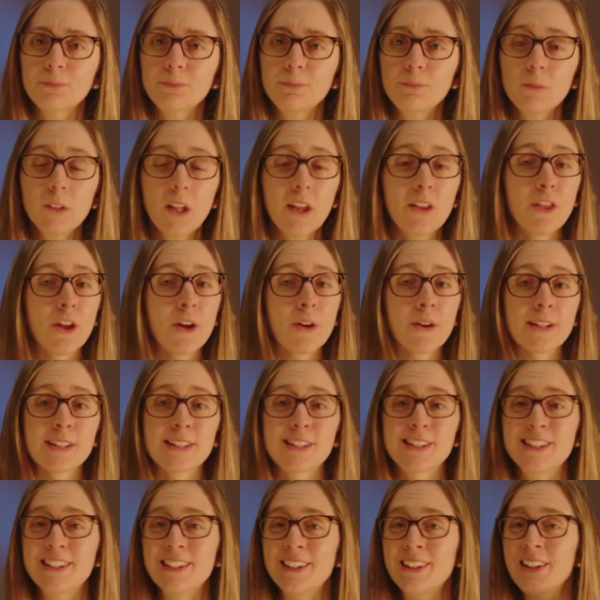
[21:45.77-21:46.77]
There is
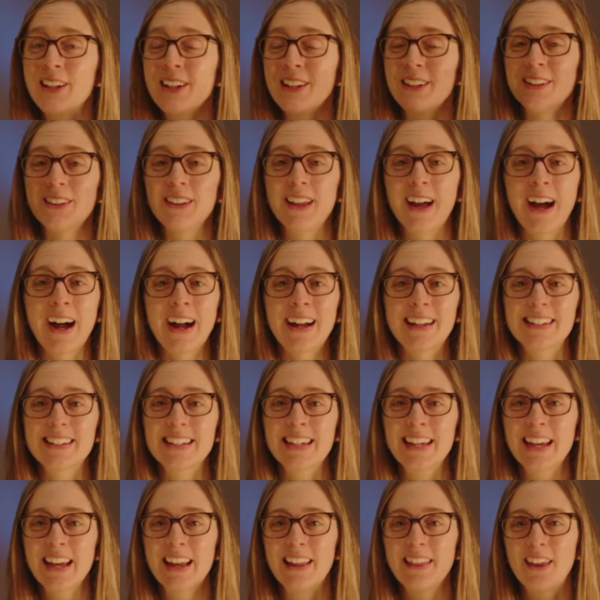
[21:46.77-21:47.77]
still a lot
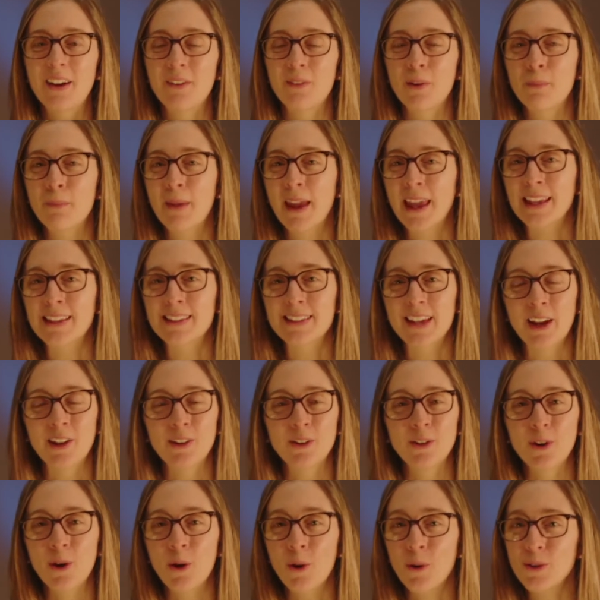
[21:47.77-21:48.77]
that remains
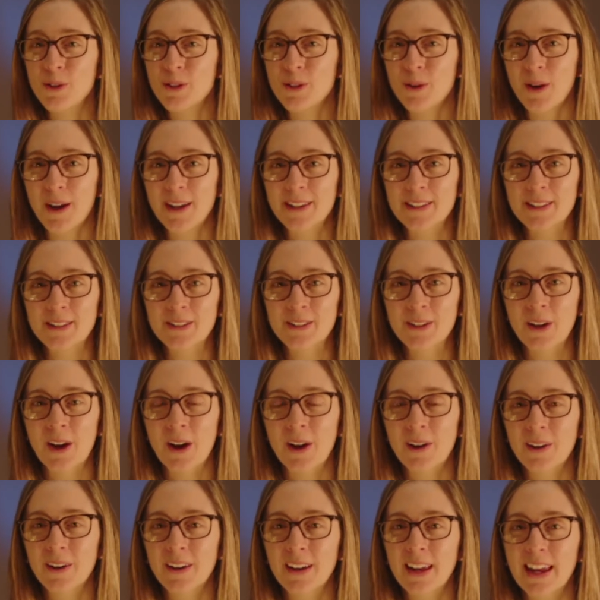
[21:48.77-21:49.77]
unknown to us as a
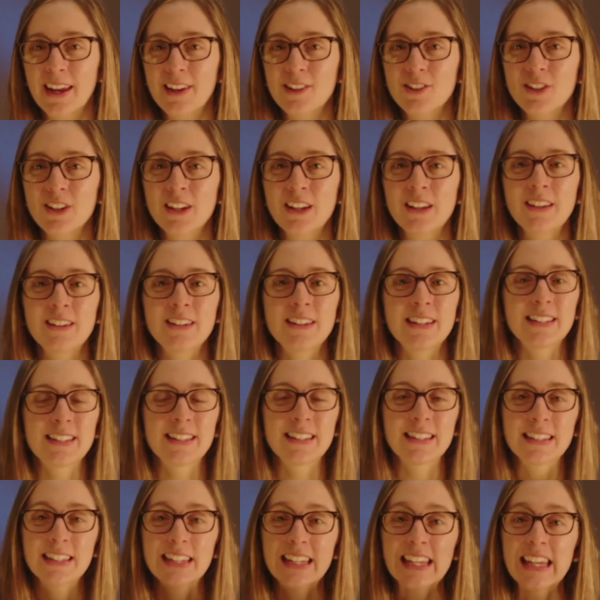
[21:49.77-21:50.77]
congregation to
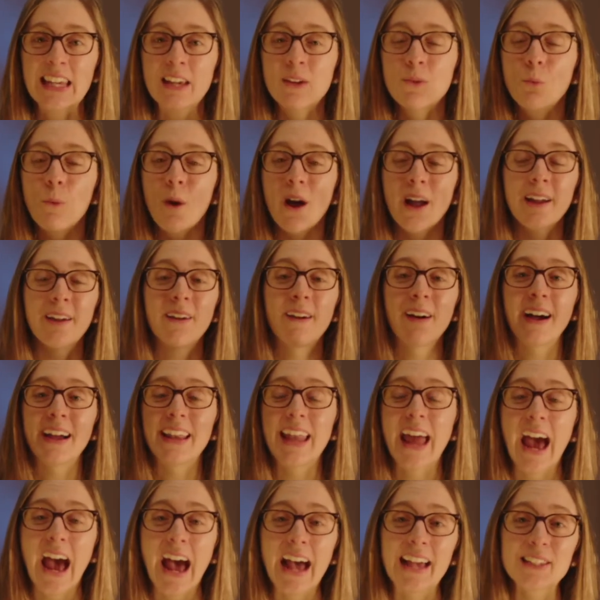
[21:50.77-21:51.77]
see what God
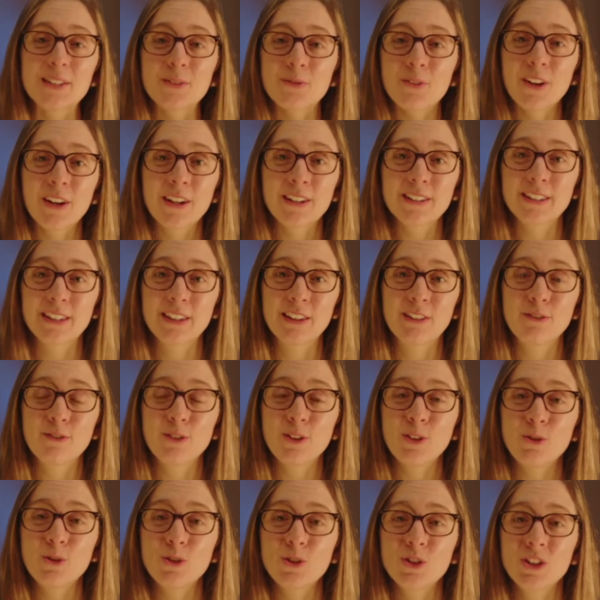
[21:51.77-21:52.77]
has for us in the
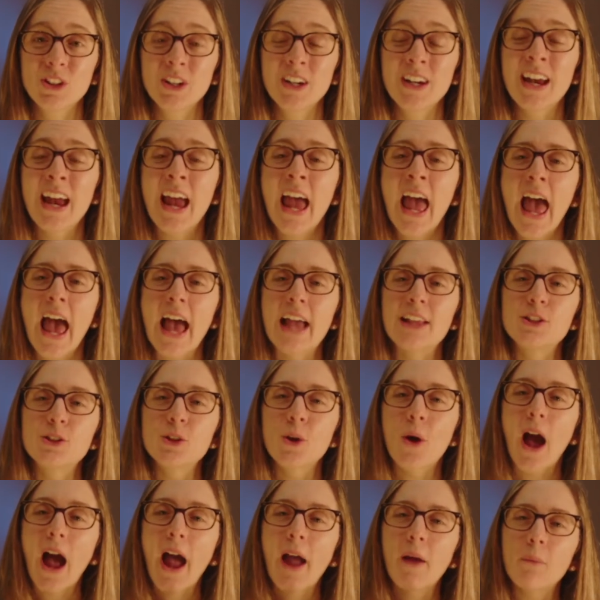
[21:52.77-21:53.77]
future. And so
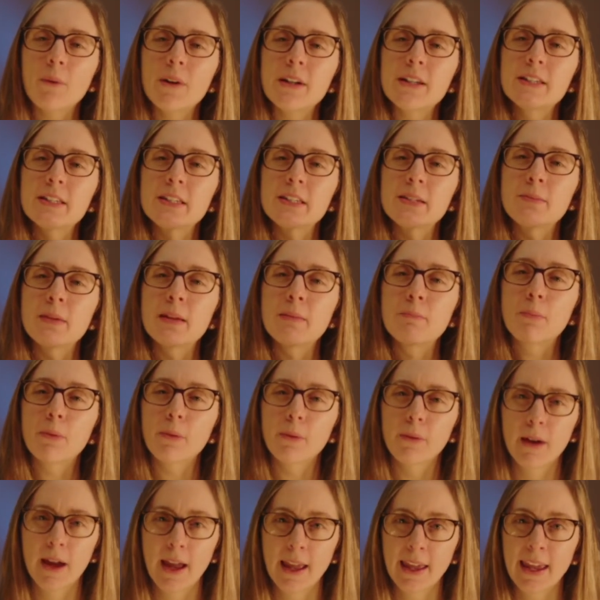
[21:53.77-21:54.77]
I want us to be
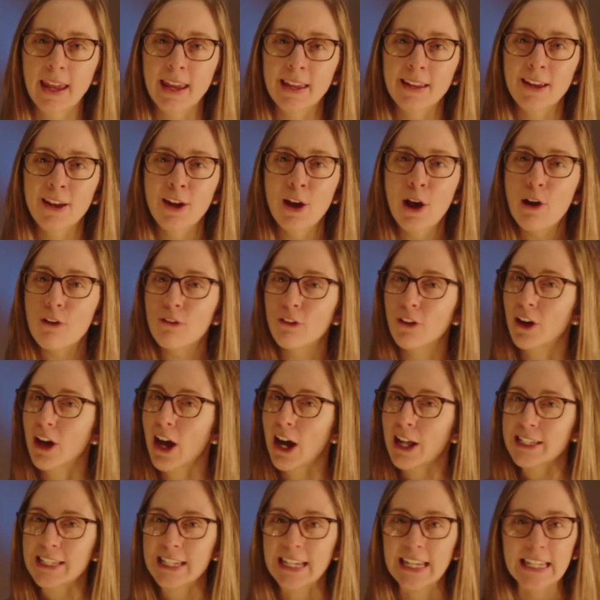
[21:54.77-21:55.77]
praying for
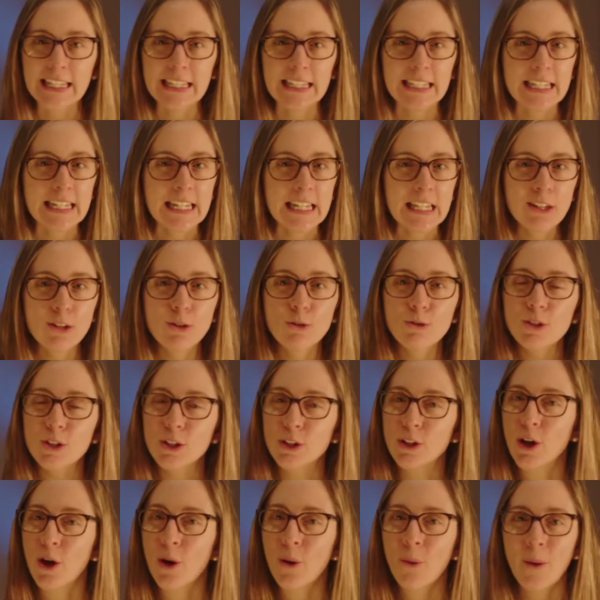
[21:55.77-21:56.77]
God to continue to
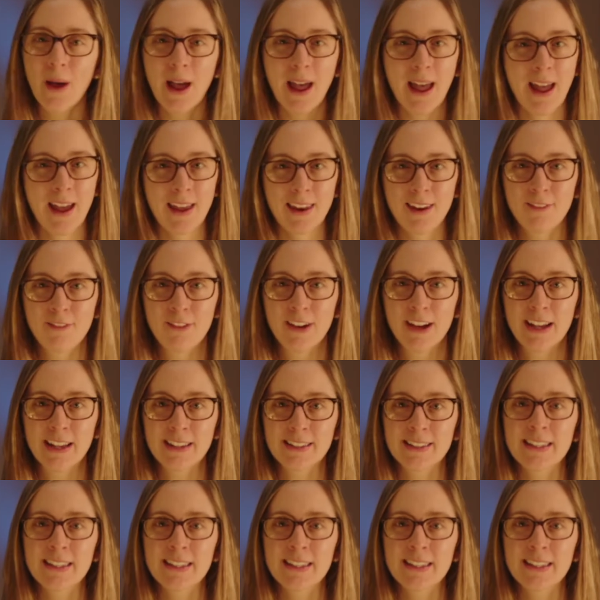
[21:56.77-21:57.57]
go ahead of us,